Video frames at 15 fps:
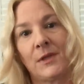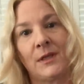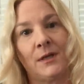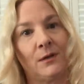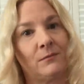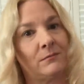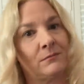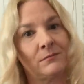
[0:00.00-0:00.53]
you
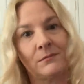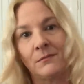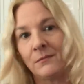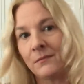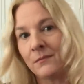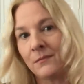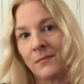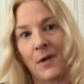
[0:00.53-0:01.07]
know,
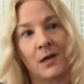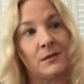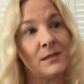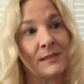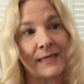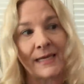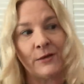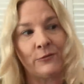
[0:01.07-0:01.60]

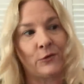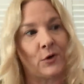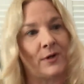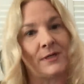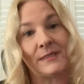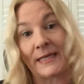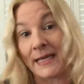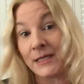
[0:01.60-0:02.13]
unsafe or
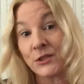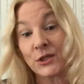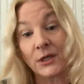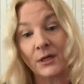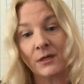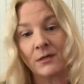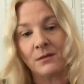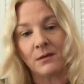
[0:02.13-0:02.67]
in
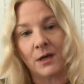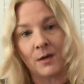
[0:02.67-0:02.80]
danger